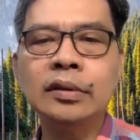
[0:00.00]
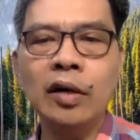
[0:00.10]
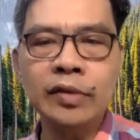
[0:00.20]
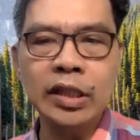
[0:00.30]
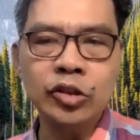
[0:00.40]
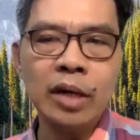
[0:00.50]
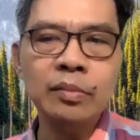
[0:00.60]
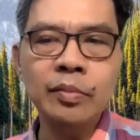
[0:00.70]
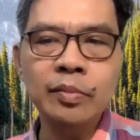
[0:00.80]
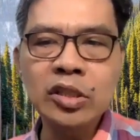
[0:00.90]
of the
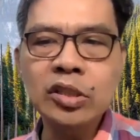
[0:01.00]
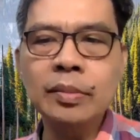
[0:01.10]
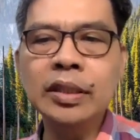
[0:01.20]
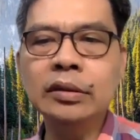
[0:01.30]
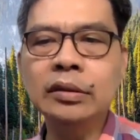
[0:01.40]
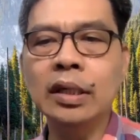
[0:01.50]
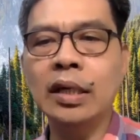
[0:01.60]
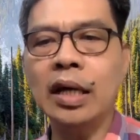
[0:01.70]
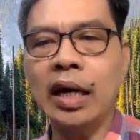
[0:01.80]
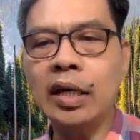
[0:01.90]
tribe of Benjamin,
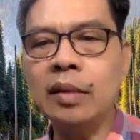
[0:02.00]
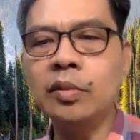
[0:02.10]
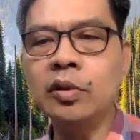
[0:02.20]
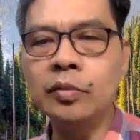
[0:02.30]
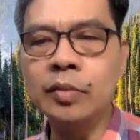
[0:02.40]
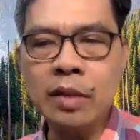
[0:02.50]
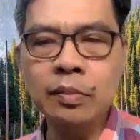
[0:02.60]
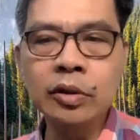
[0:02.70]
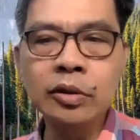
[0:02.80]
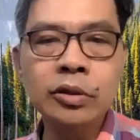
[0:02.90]
a Hebrew of
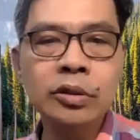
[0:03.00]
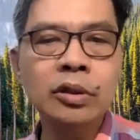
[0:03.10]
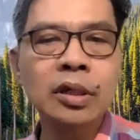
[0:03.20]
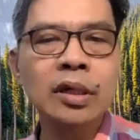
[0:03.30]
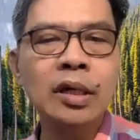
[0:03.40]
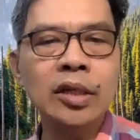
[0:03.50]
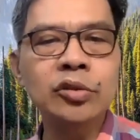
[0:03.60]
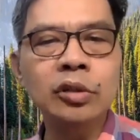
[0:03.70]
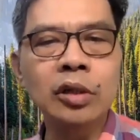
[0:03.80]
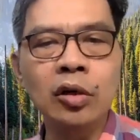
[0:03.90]
Hebrews, as
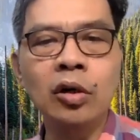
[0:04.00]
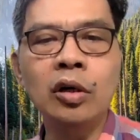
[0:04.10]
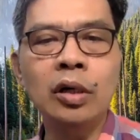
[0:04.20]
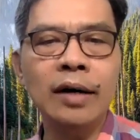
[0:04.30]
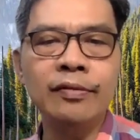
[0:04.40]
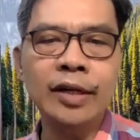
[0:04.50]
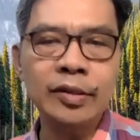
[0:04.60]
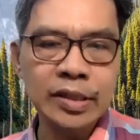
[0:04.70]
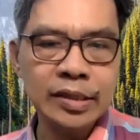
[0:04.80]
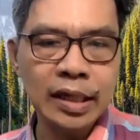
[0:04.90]
to the law, a
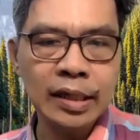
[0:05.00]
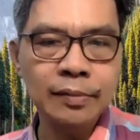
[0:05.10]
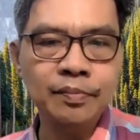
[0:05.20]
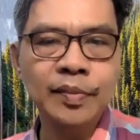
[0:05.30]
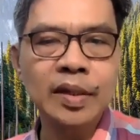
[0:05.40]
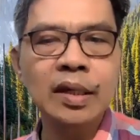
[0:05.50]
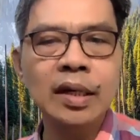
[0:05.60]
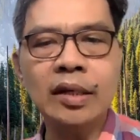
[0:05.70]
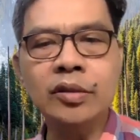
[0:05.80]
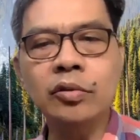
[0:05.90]
Pharisee,
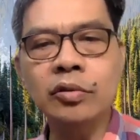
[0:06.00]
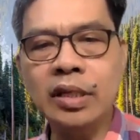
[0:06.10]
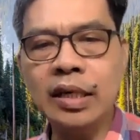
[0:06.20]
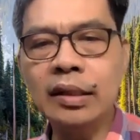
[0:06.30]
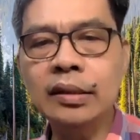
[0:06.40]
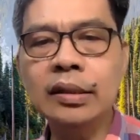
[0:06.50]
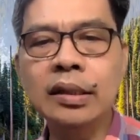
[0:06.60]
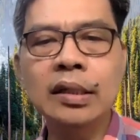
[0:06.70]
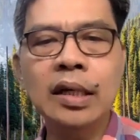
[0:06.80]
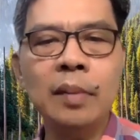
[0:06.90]
as to zeal,
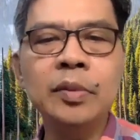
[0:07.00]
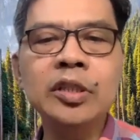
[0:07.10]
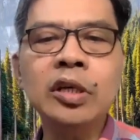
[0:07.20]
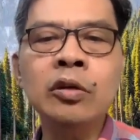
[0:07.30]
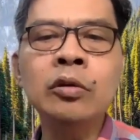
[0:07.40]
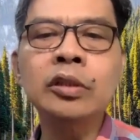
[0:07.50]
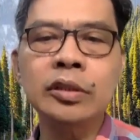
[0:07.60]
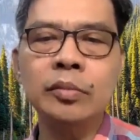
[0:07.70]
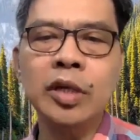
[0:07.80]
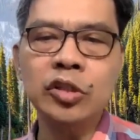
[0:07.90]
a
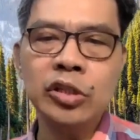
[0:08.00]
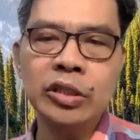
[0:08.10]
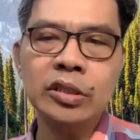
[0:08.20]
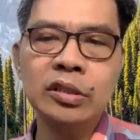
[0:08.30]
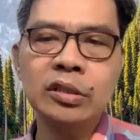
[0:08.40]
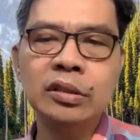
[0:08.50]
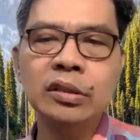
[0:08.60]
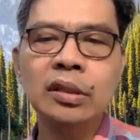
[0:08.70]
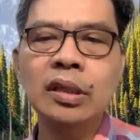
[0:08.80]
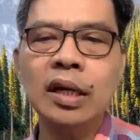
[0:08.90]
persecutor of the church,
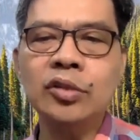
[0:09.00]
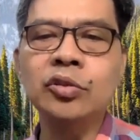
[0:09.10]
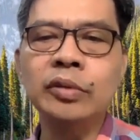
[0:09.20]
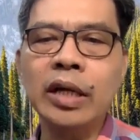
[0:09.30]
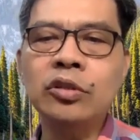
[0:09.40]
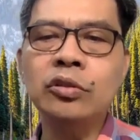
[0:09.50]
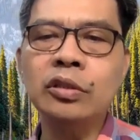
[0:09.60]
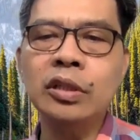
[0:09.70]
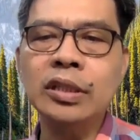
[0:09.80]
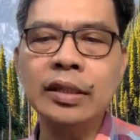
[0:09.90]
as to
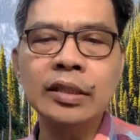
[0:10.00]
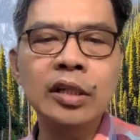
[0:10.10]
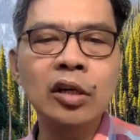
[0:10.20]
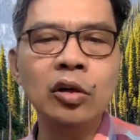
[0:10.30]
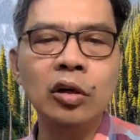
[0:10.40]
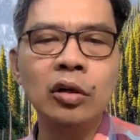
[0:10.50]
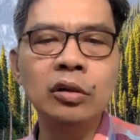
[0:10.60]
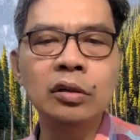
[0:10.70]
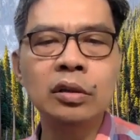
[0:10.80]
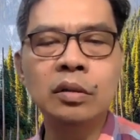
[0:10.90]
righteousness under the law,
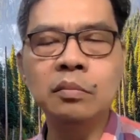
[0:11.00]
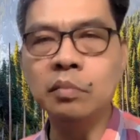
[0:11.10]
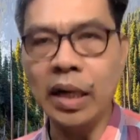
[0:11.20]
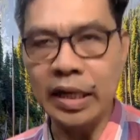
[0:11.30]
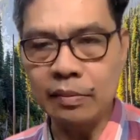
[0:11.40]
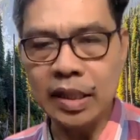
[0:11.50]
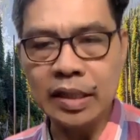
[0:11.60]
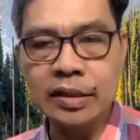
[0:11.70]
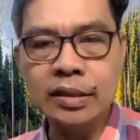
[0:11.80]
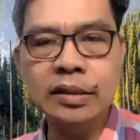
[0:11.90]

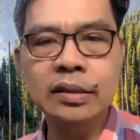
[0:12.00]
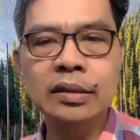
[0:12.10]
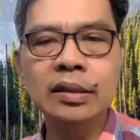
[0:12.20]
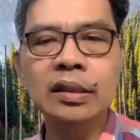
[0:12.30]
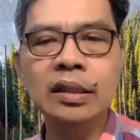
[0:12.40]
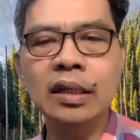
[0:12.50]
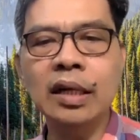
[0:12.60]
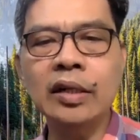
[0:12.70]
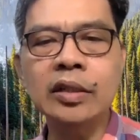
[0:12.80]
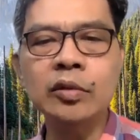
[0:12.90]
blameless." In
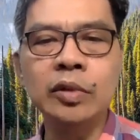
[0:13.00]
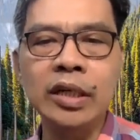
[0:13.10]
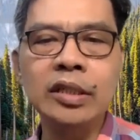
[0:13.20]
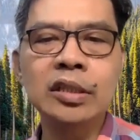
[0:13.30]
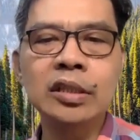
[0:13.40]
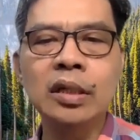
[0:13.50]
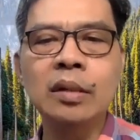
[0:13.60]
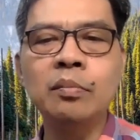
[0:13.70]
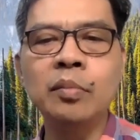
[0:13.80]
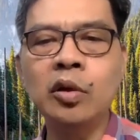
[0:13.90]
other words,
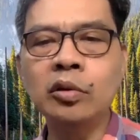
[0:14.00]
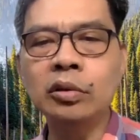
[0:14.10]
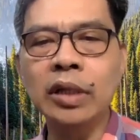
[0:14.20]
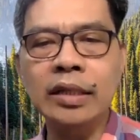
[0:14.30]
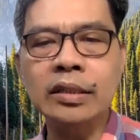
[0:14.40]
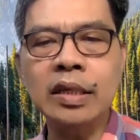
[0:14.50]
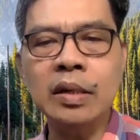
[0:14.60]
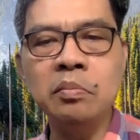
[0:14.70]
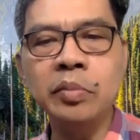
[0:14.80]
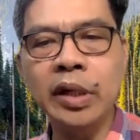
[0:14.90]
Paul has
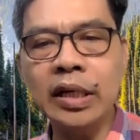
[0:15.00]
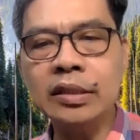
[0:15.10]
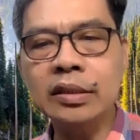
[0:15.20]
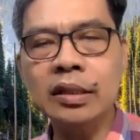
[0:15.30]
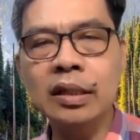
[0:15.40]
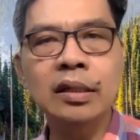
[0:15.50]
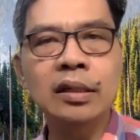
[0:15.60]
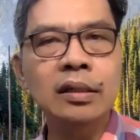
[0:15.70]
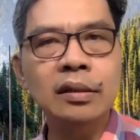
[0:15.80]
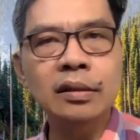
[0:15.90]
embraced
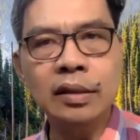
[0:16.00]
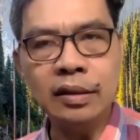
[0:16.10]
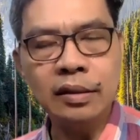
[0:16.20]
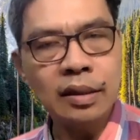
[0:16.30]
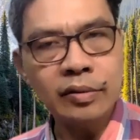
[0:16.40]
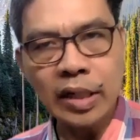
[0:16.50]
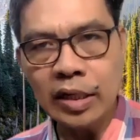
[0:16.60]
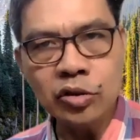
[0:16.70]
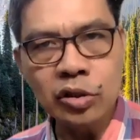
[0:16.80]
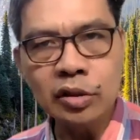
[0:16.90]
the
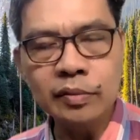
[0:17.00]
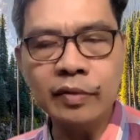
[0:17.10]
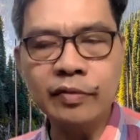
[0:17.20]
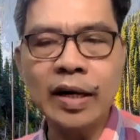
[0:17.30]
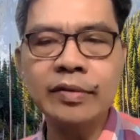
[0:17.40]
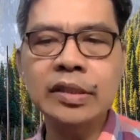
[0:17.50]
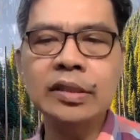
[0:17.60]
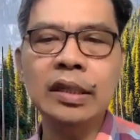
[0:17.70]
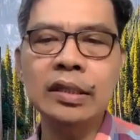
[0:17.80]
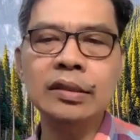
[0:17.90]
religion of the
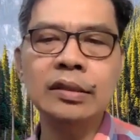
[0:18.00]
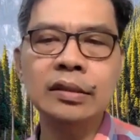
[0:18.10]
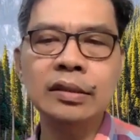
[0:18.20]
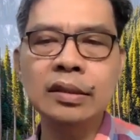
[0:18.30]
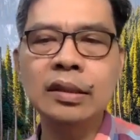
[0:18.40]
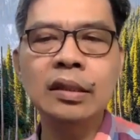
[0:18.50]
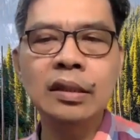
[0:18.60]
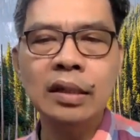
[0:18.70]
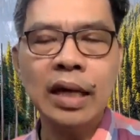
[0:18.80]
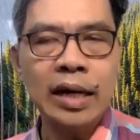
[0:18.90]
Pharisees
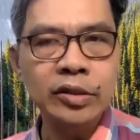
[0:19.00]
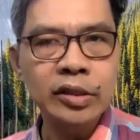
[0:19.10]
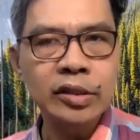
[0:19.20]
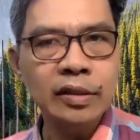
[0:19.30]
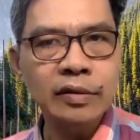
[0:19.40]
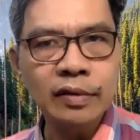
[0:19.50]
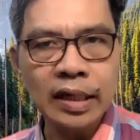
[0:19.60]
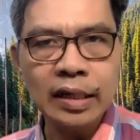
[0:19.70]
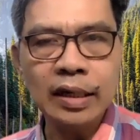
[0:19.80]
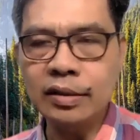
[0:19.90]

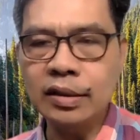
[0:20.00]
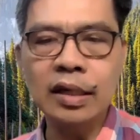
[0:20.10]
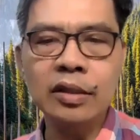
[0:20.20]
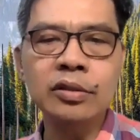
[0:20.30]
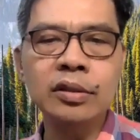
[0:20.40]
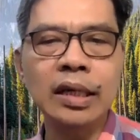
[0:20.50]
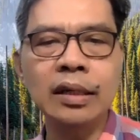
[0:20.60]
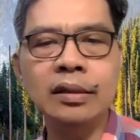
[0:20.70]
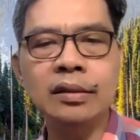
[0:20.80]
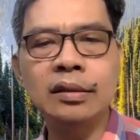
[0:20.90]
unreservedly and
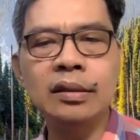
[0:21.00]
zealously.